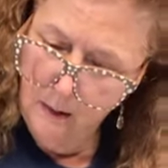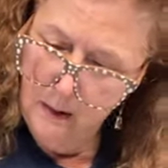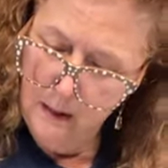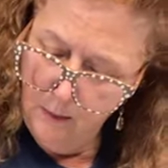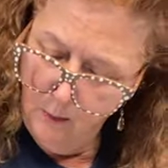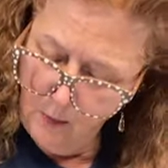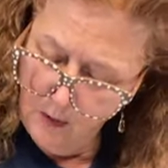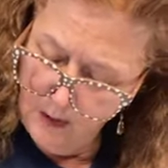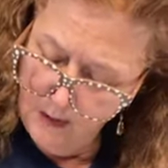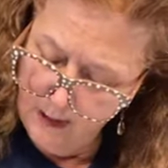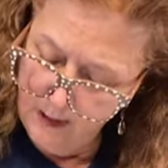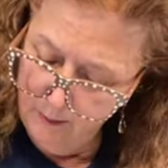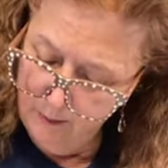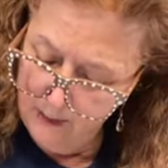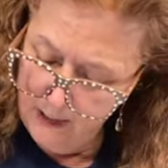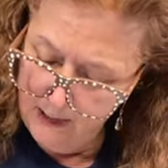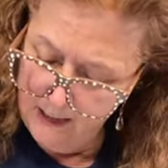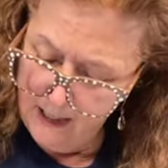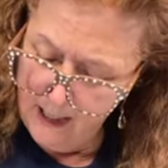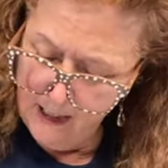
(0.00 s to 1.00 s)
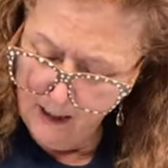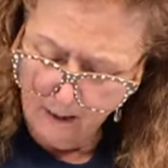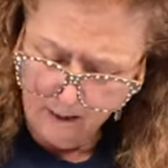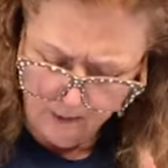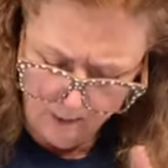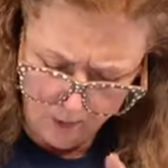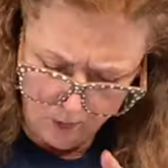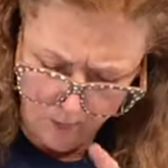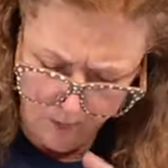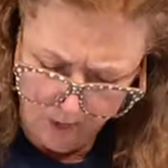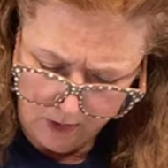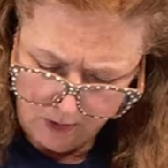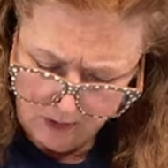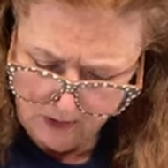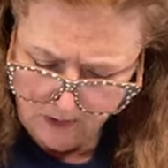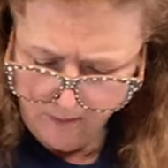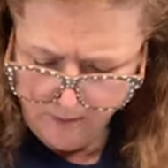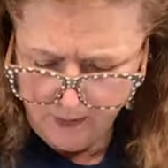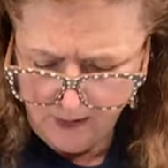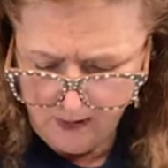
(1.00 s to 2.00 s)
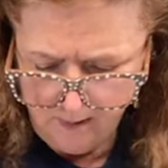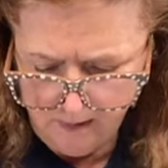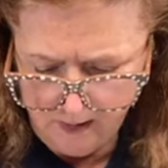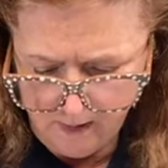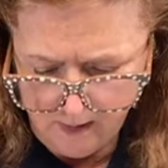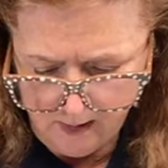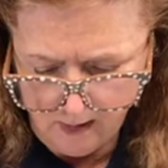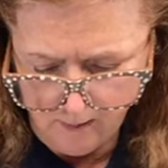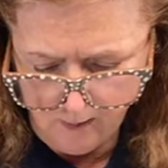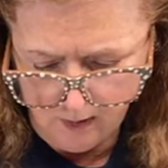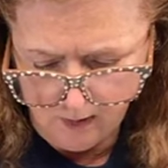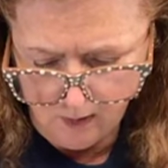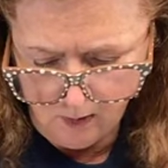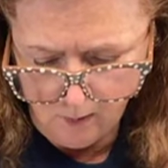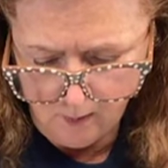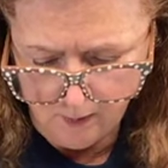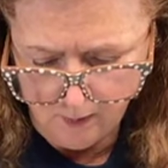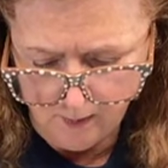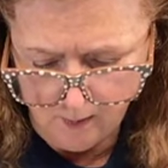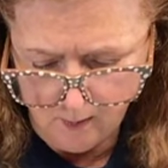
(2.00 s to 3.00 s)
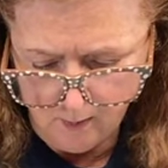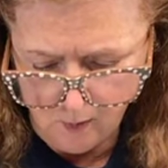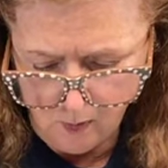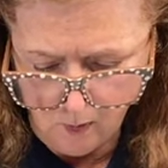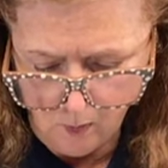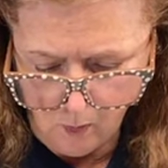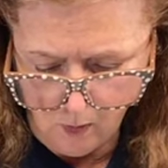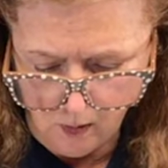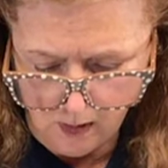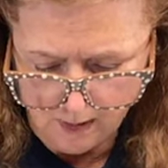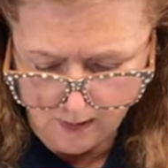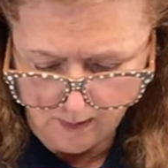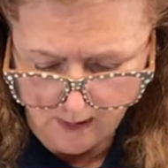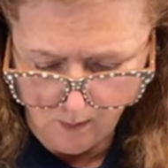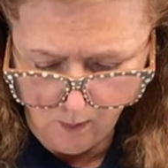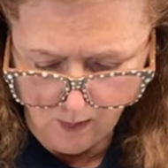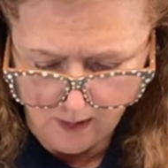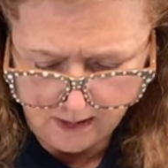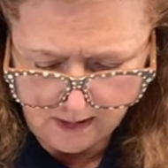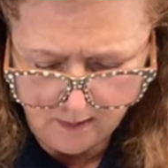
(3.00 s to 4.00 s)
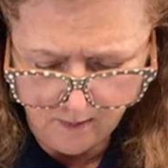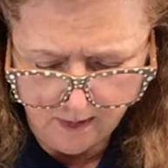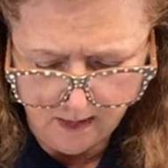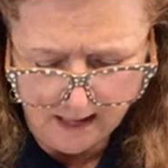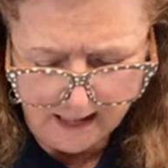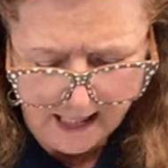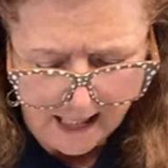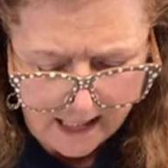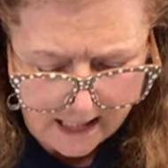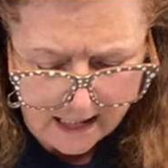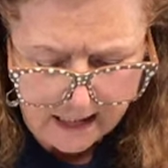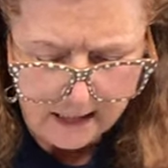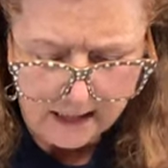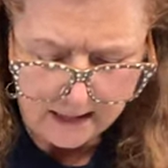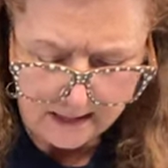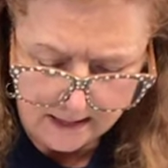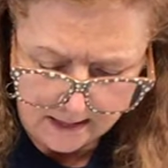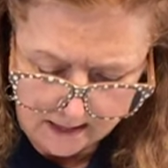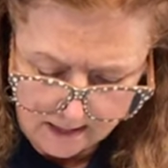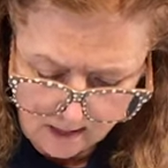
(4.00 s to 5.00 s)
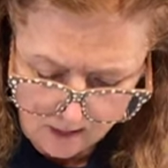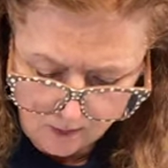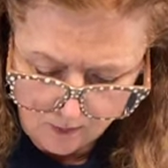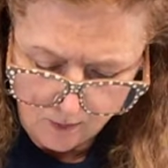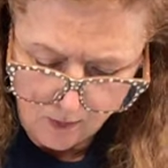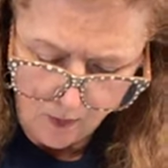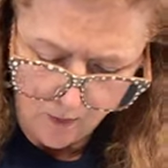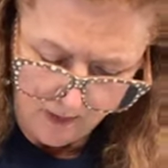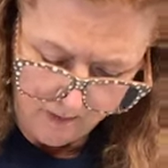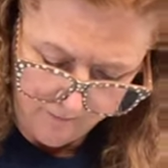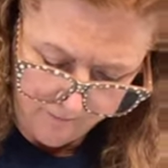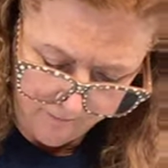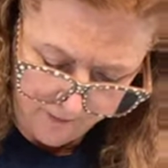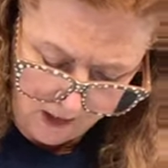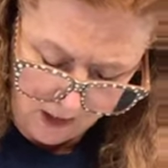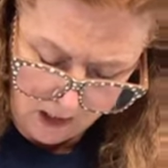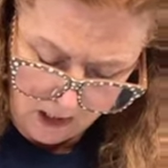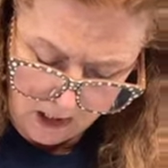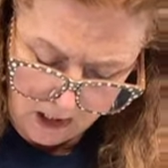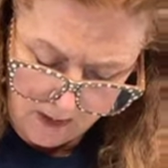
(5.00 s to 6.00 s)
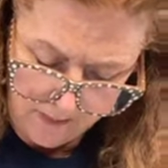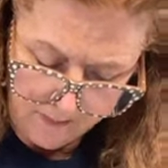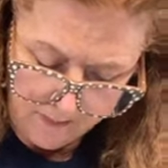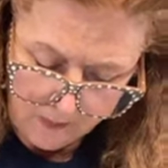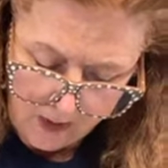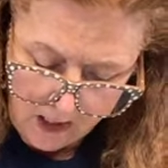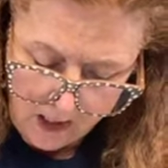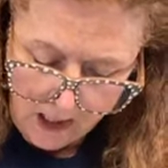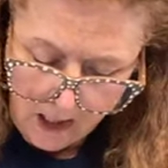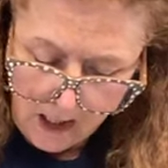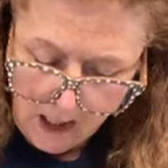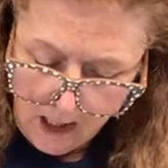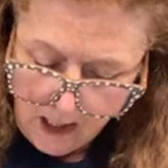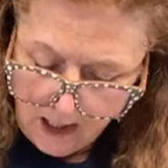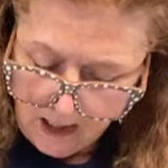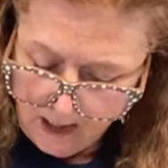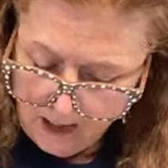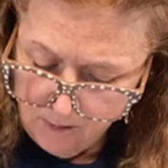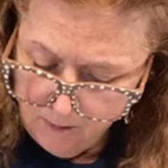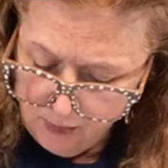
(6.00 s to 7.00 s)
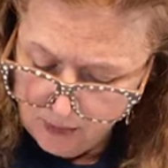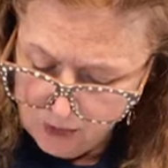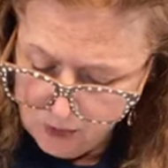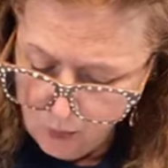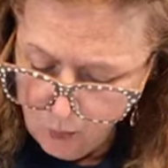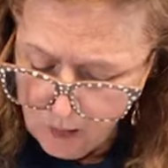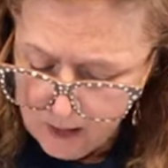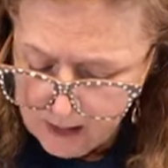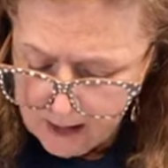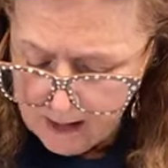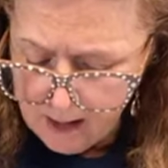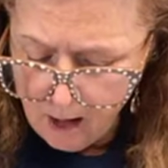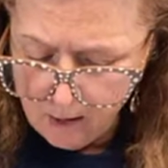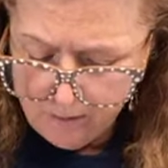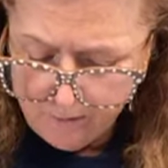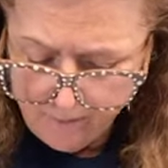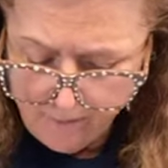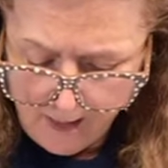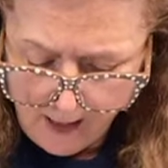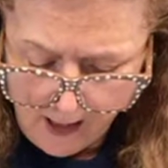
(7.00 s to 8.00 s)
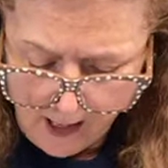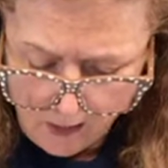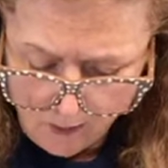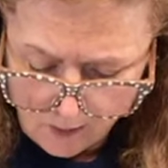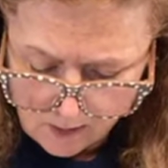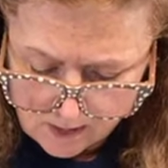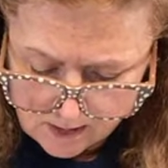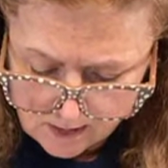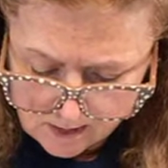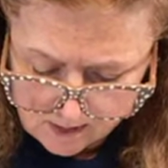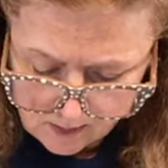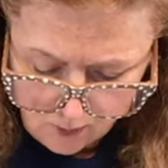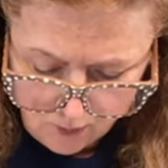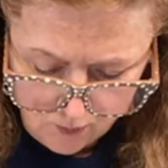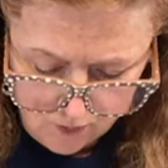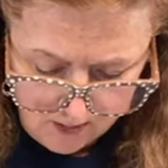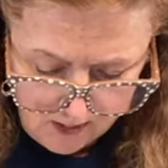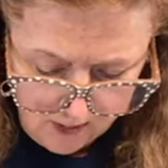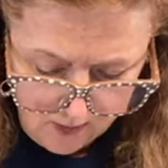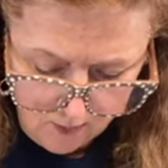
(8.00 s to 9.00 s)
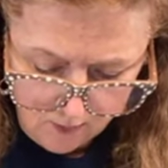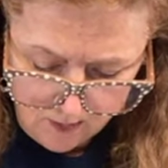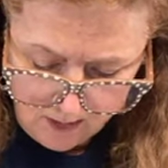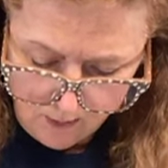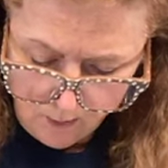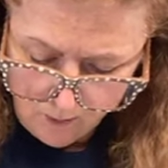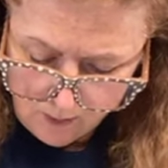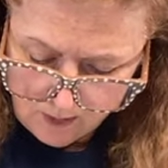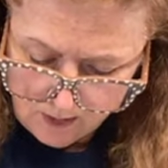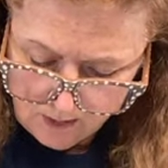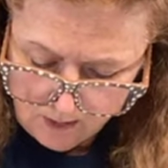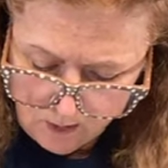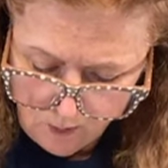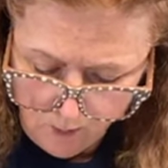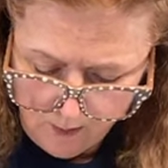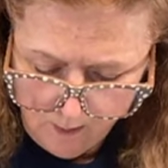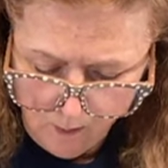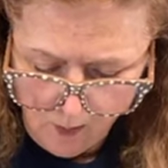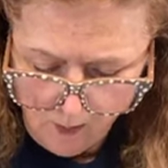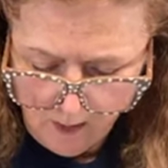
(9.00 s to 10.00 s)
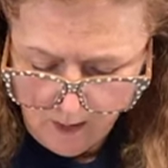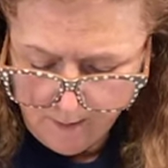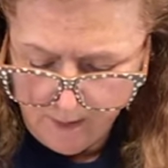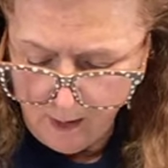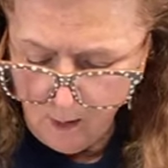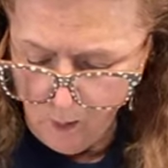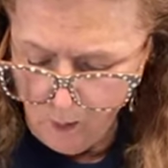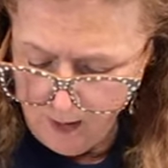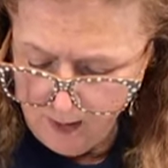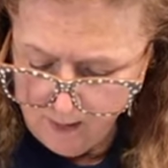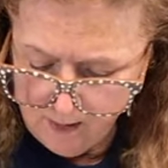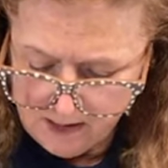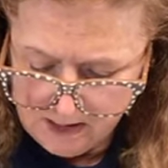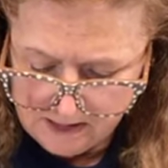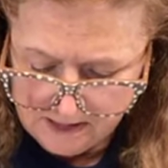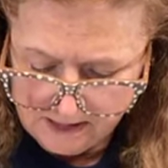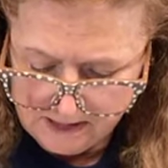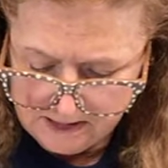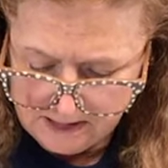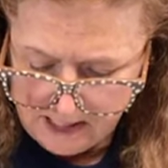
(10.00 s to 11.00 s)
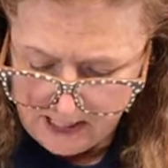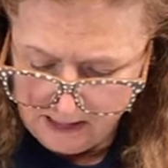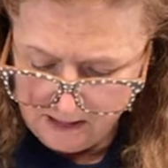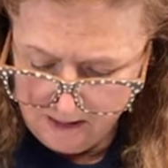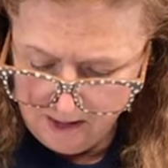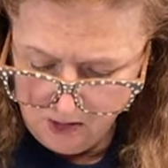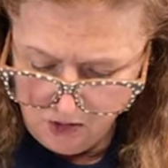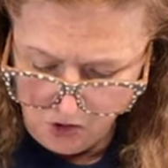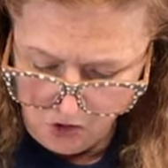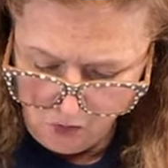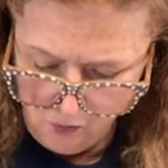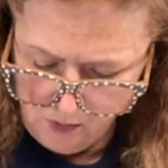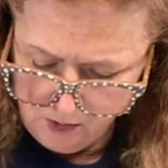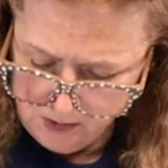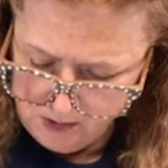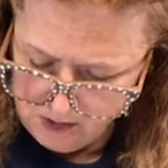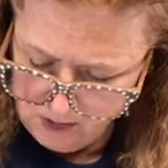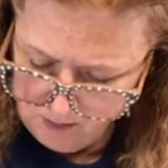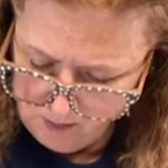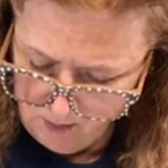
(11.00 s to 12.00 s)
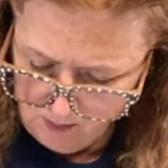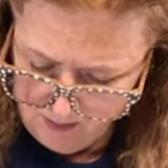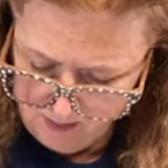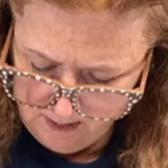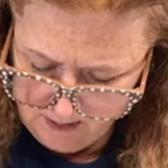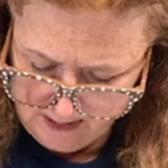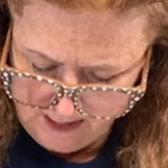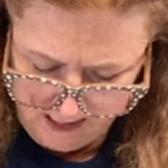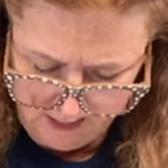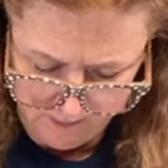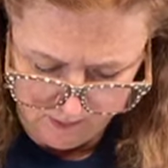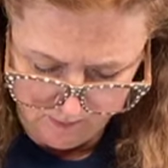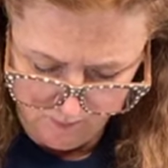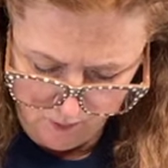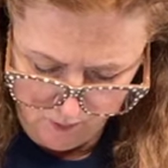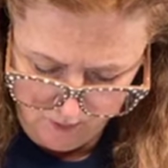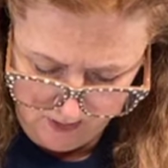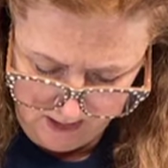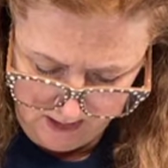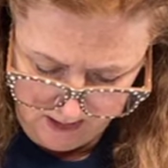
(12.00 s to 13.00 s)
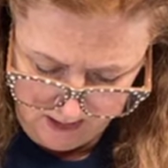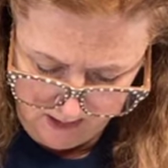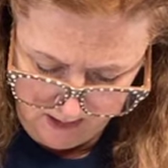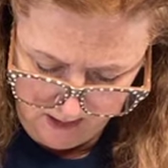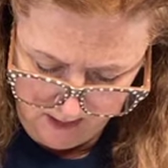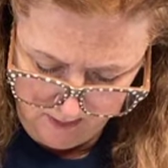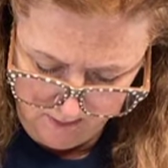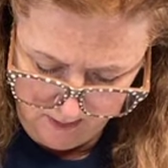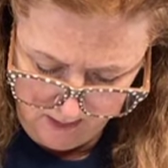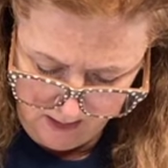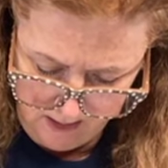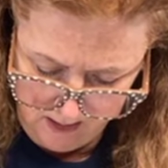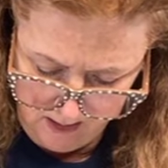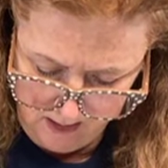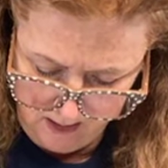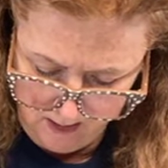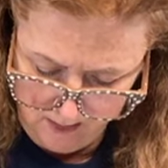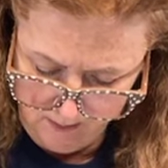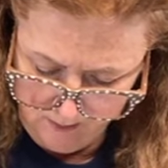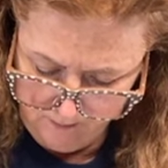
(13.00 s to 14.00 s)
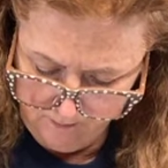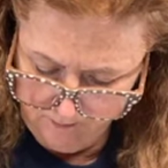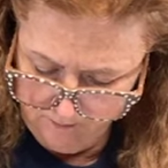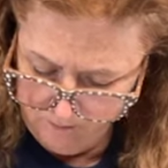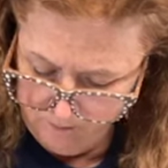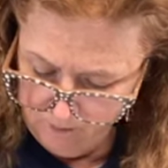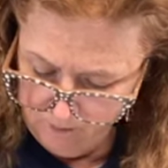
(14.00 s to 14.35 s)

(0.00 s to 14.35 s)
And I want to keep light. I had a little too much pigment there. I'm going to go with a little more water. I want it to be light and see-through and fun. In between our flowers, there's greenery. Do we worry about where it is exactly? No, we'll just throw little dabs of green in here and there.